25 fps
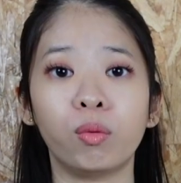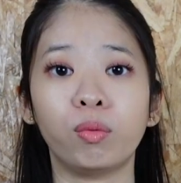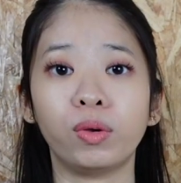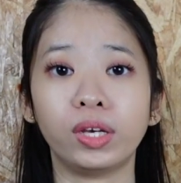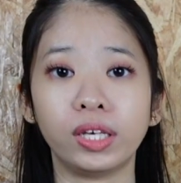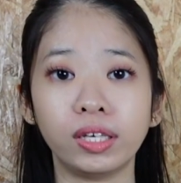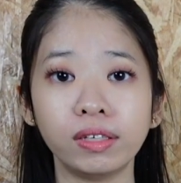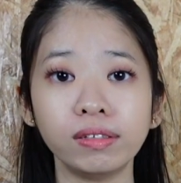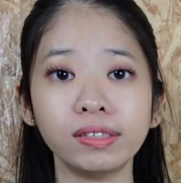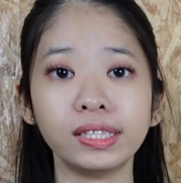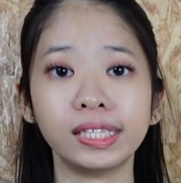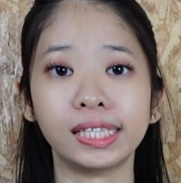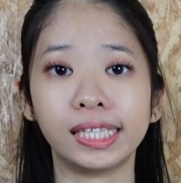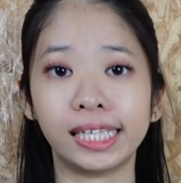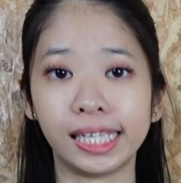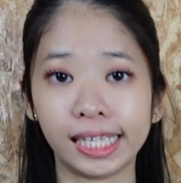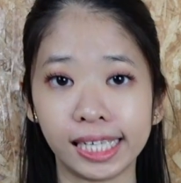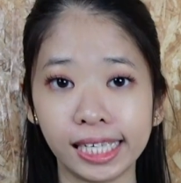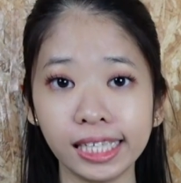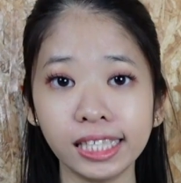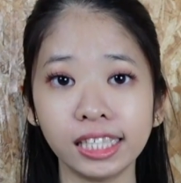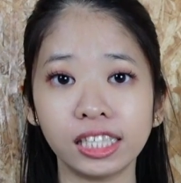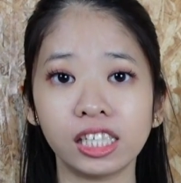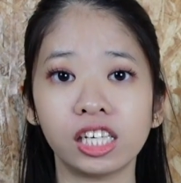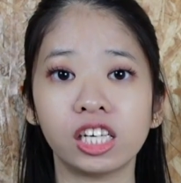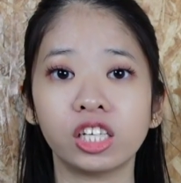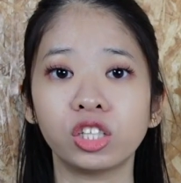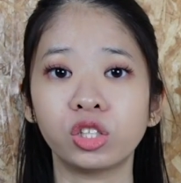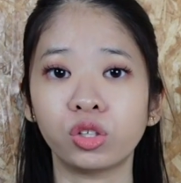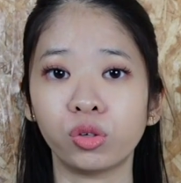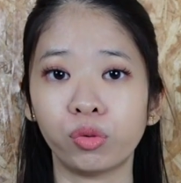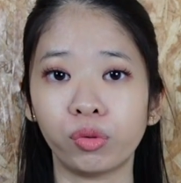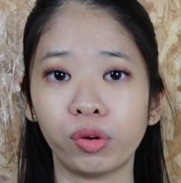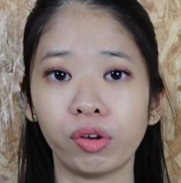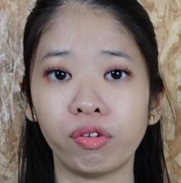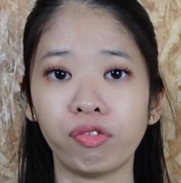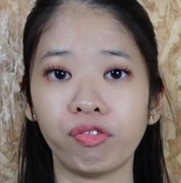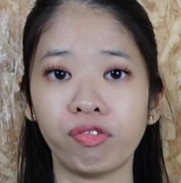We use this to
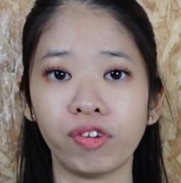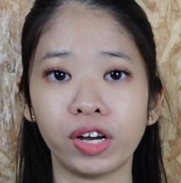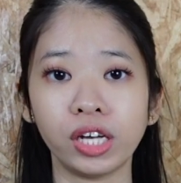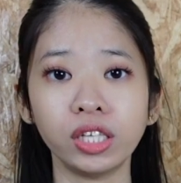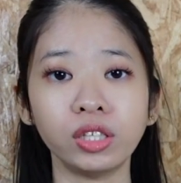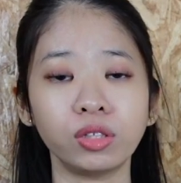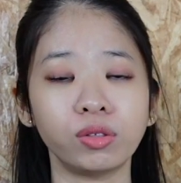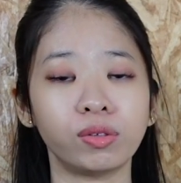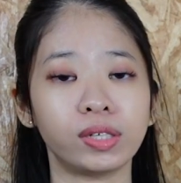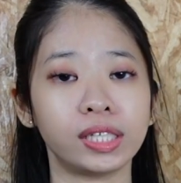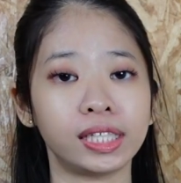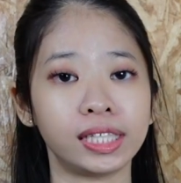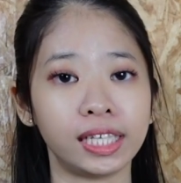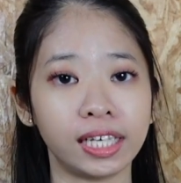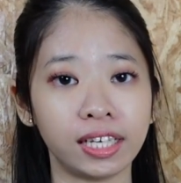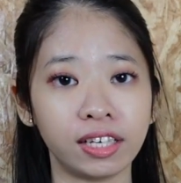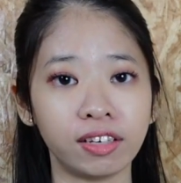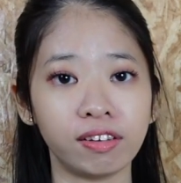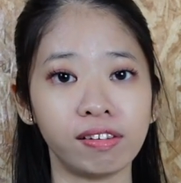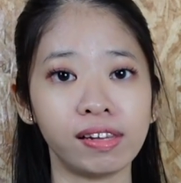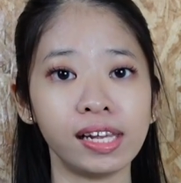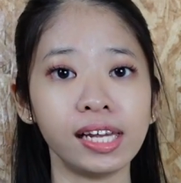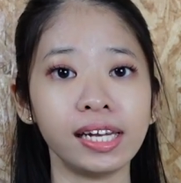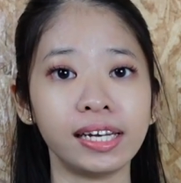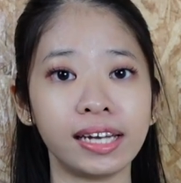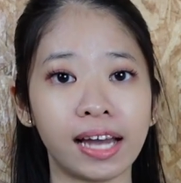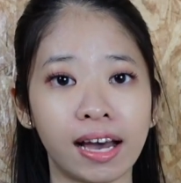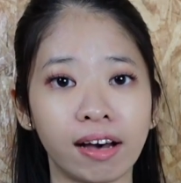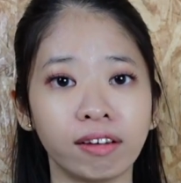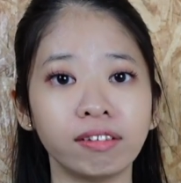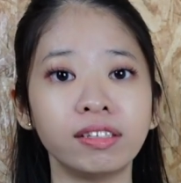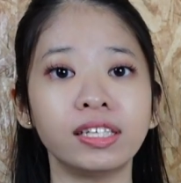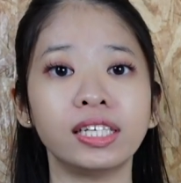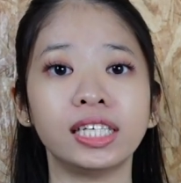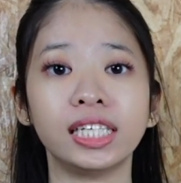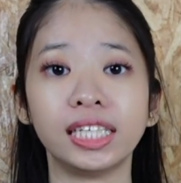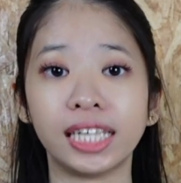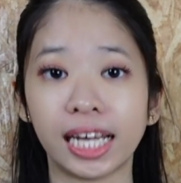refer to a singular
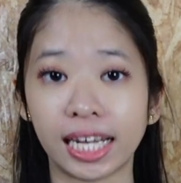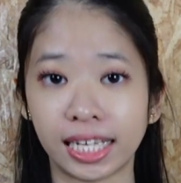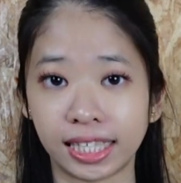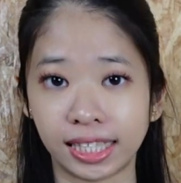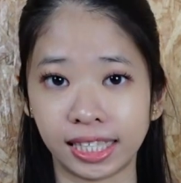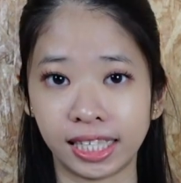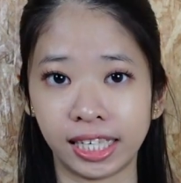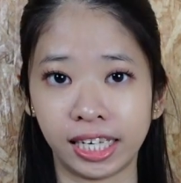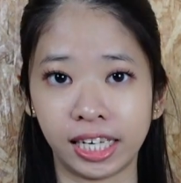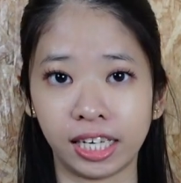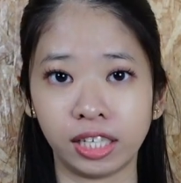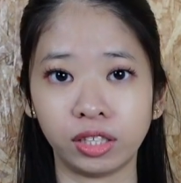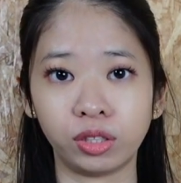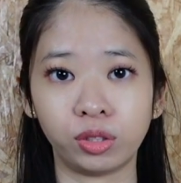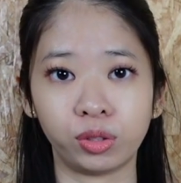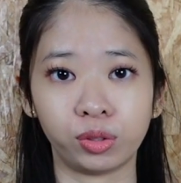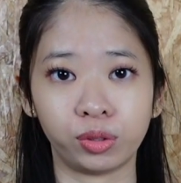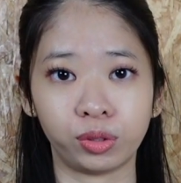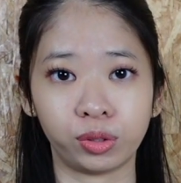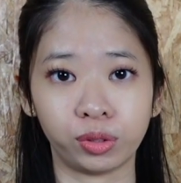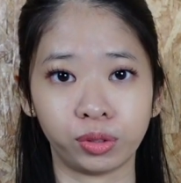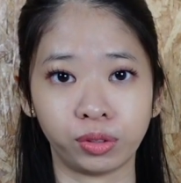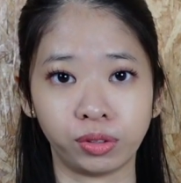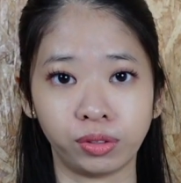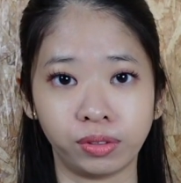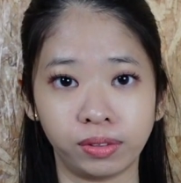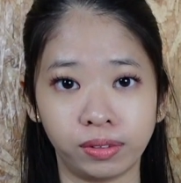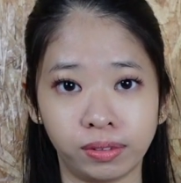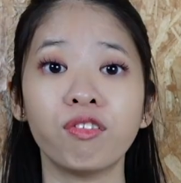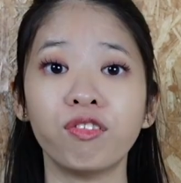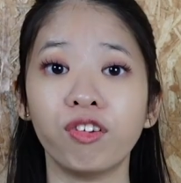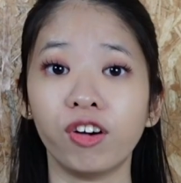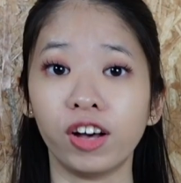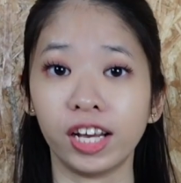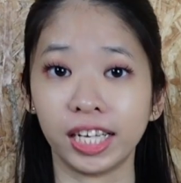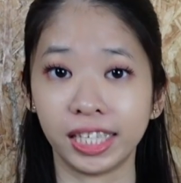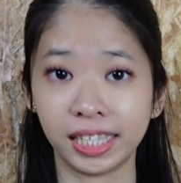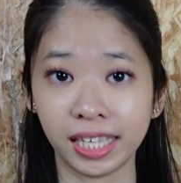noun that is near to you.
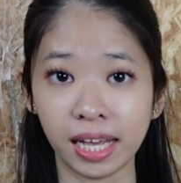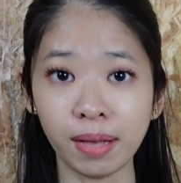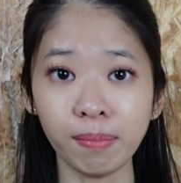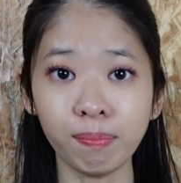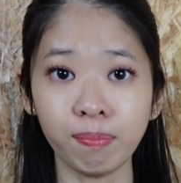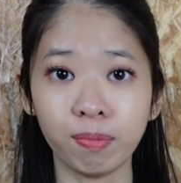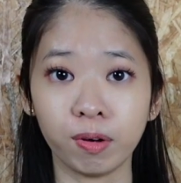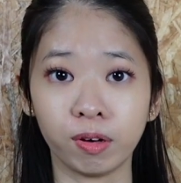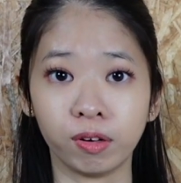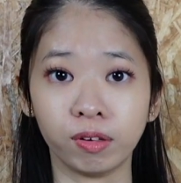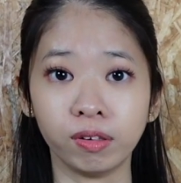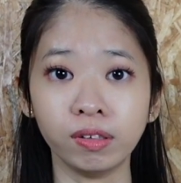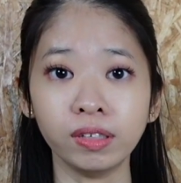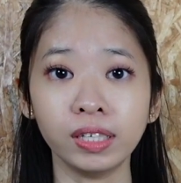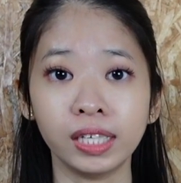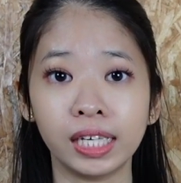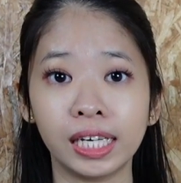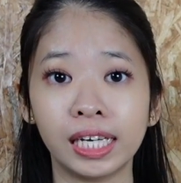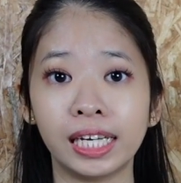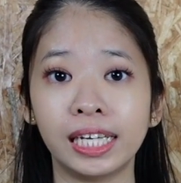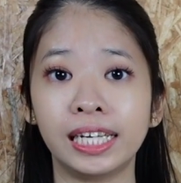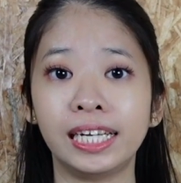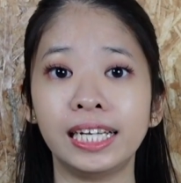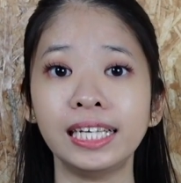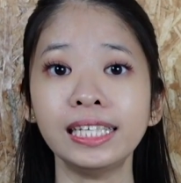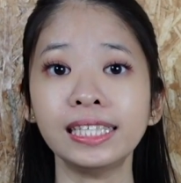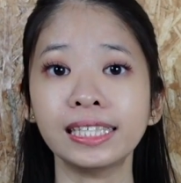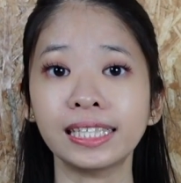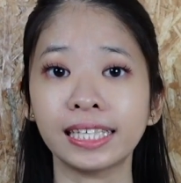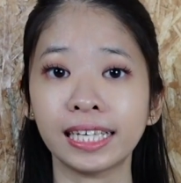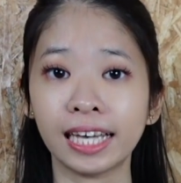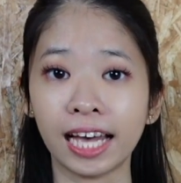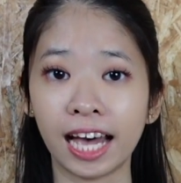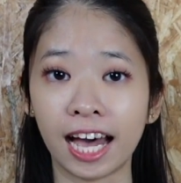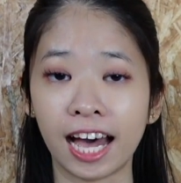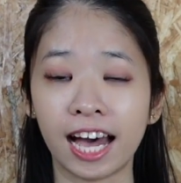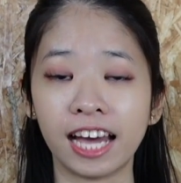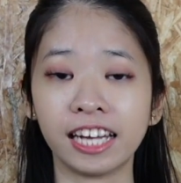For example, this
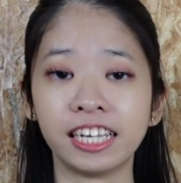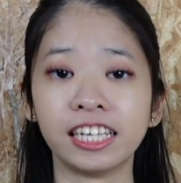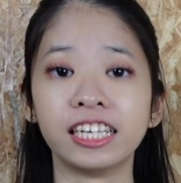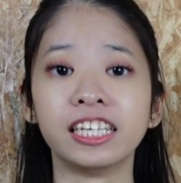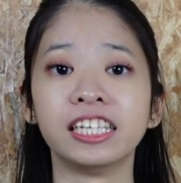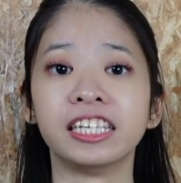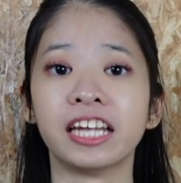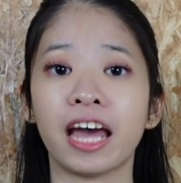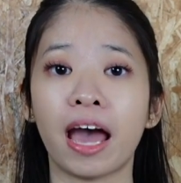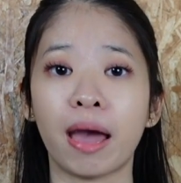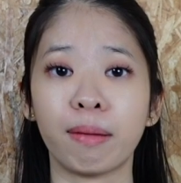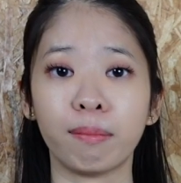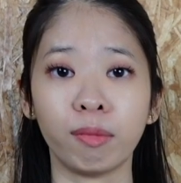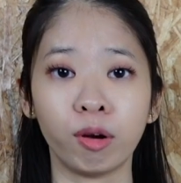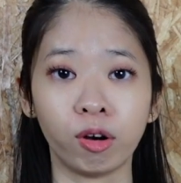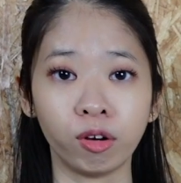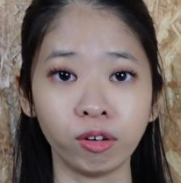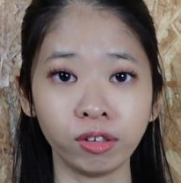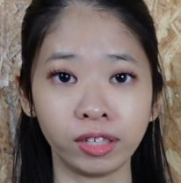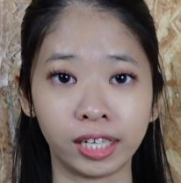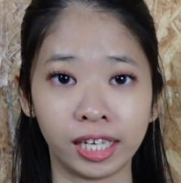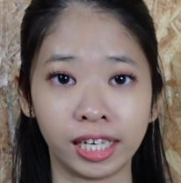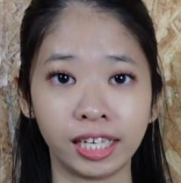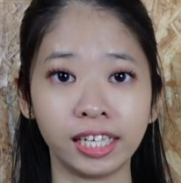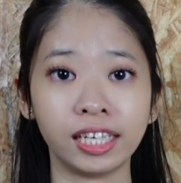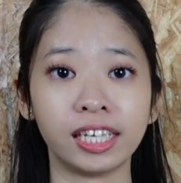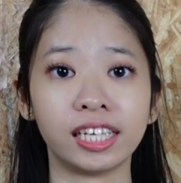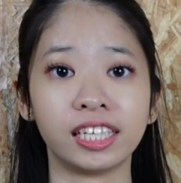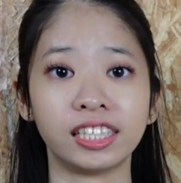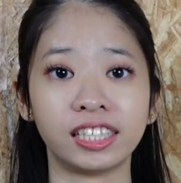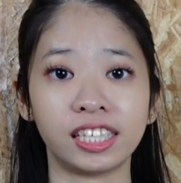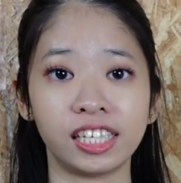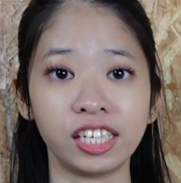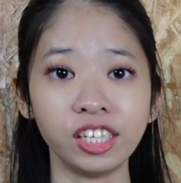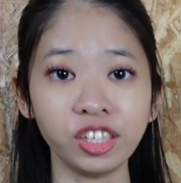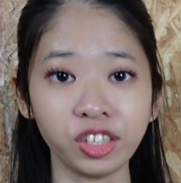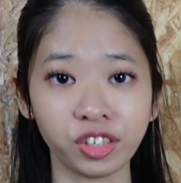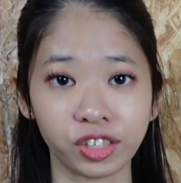card that I'm holding is
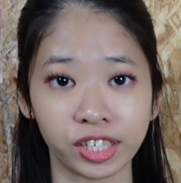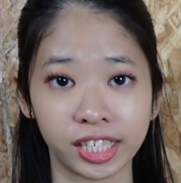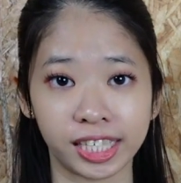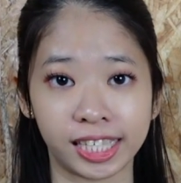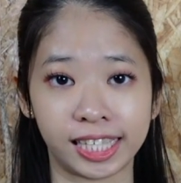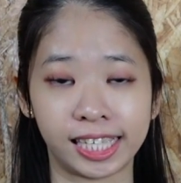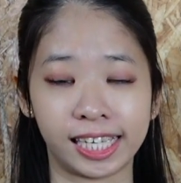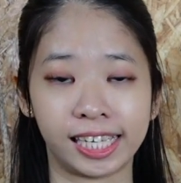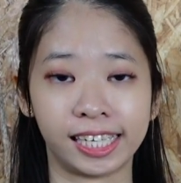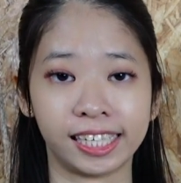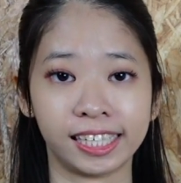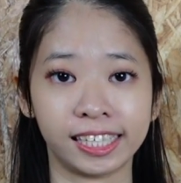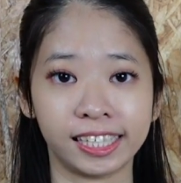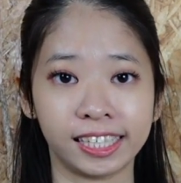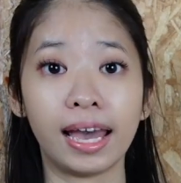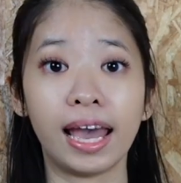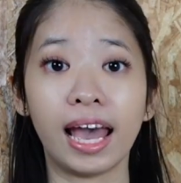interesting.